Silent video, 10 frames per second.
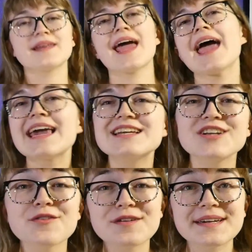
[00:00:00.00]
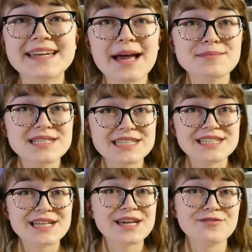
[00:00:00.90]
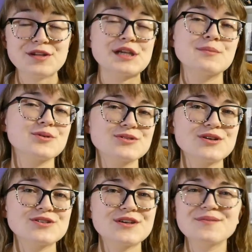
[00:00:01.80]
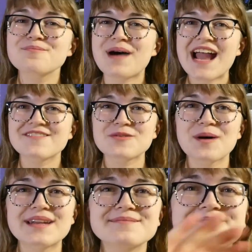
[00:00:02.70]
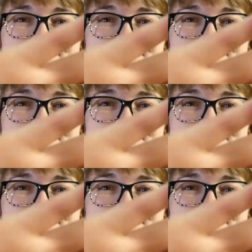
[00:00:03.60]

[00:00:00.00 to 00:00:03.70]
And hey, don't forget, I'm still a freaking bulldozer. Bye, everyone.